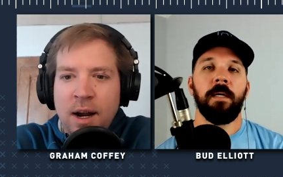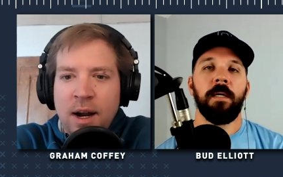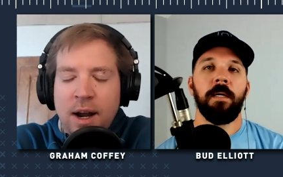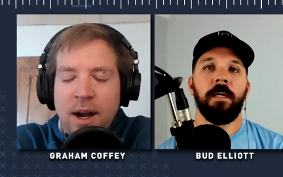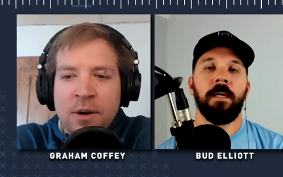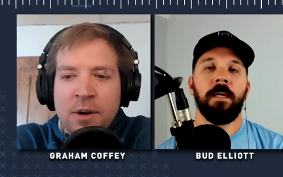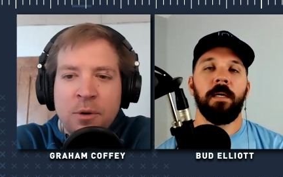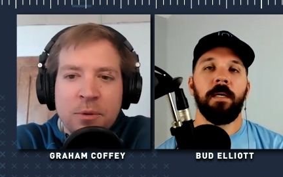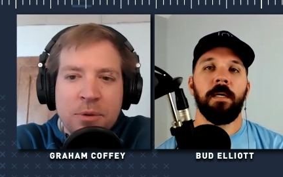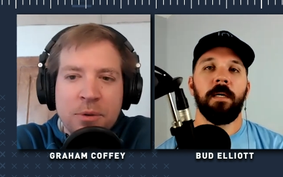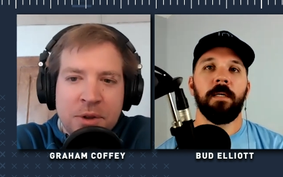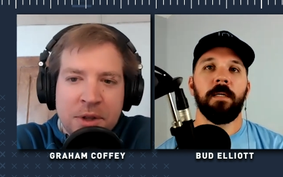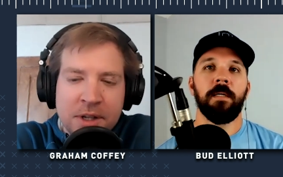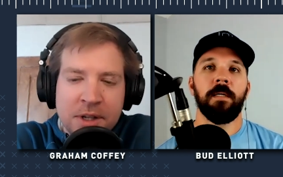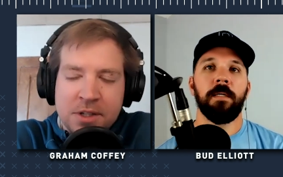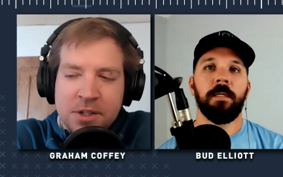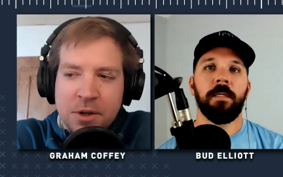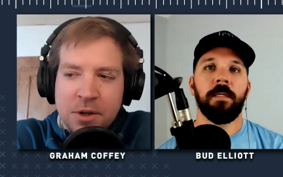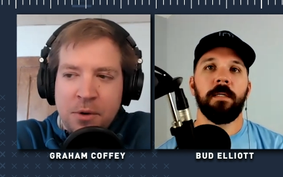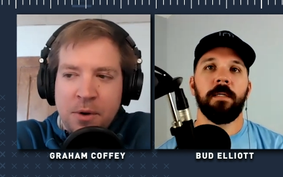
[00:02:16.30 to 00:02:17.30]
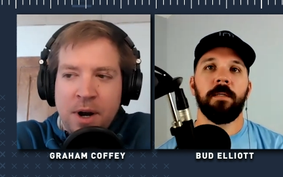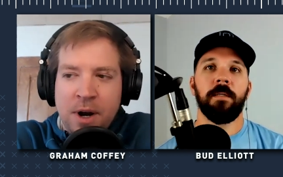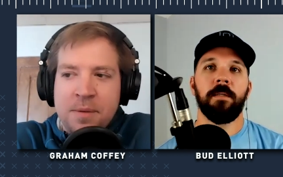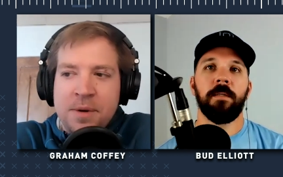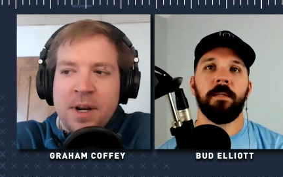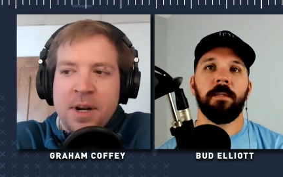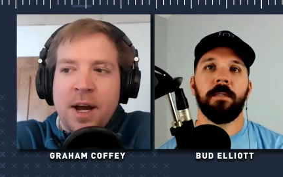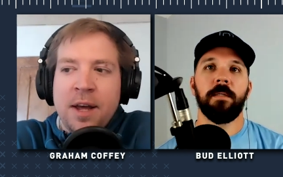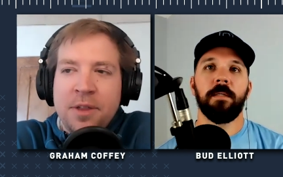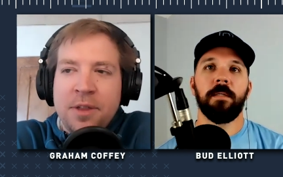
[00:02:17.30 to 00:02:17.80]
Speaker 1: I don't think so. I
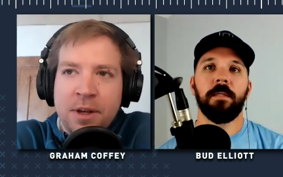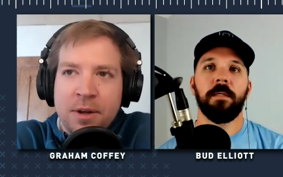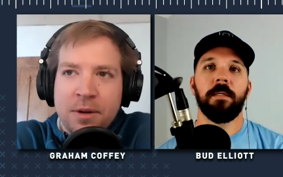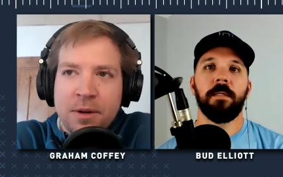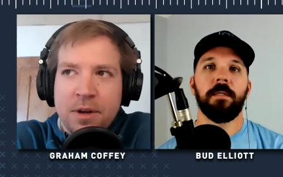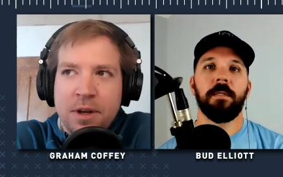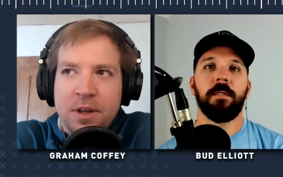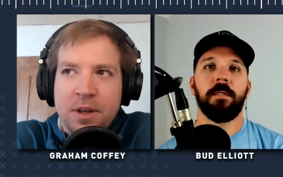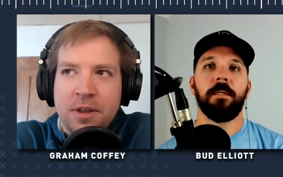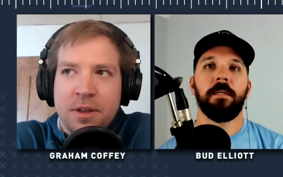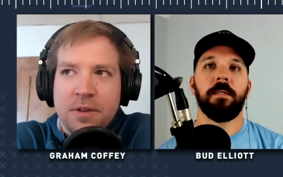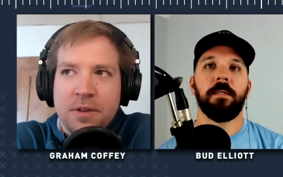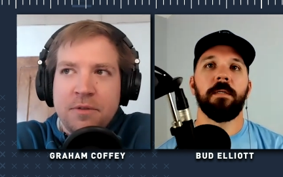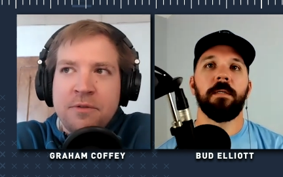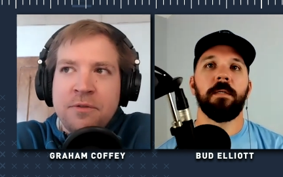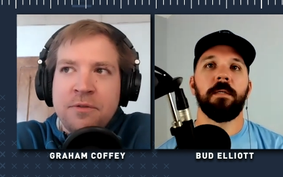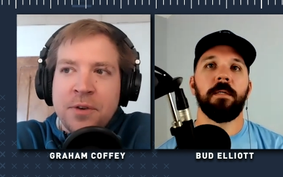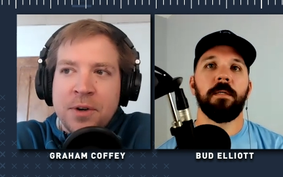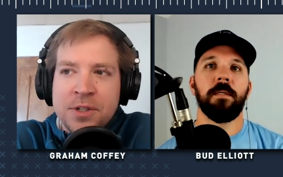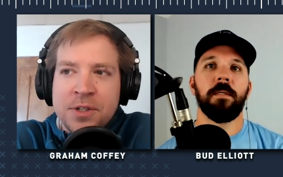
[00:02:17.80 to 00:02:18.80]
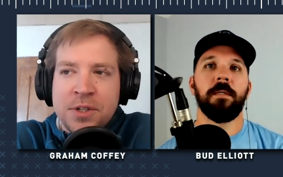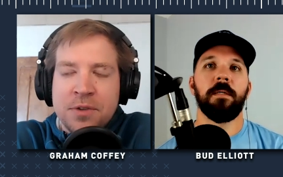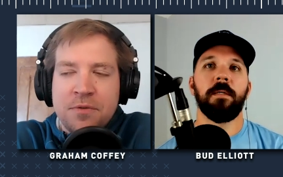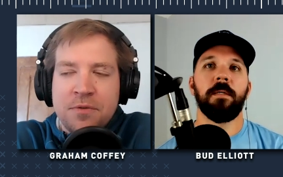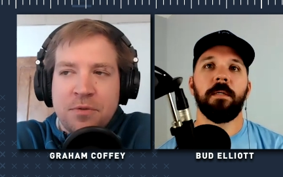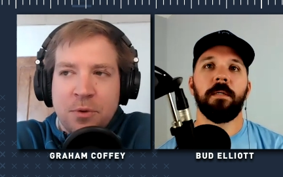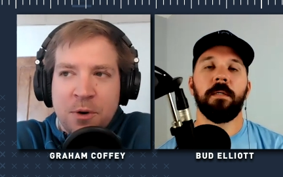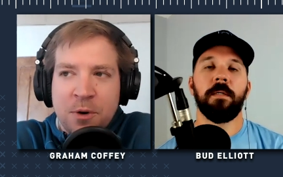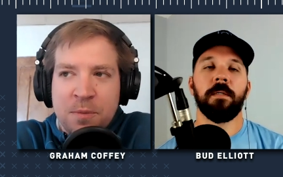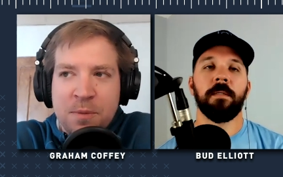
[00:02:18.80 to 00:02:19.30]
mean, I think first and
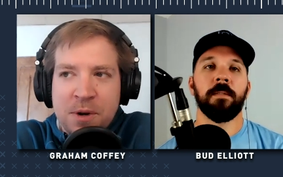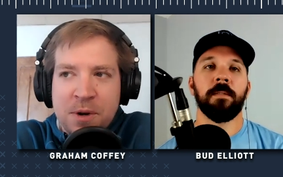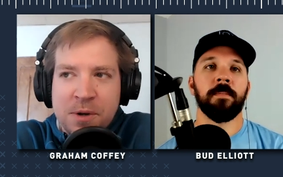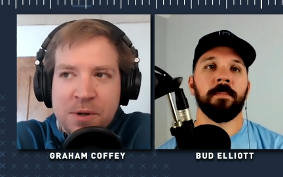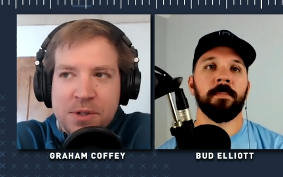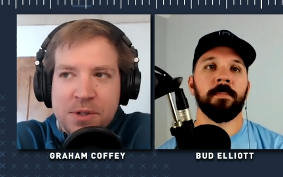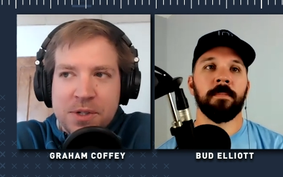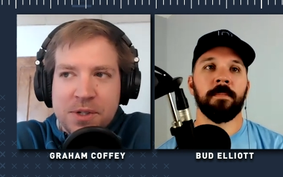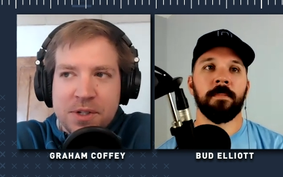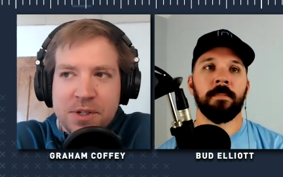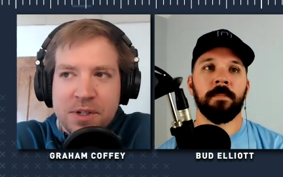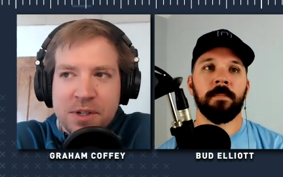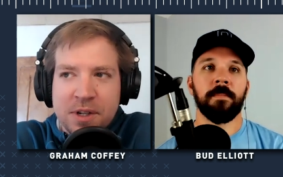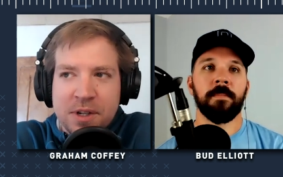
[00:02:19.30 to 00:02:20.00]
foremost,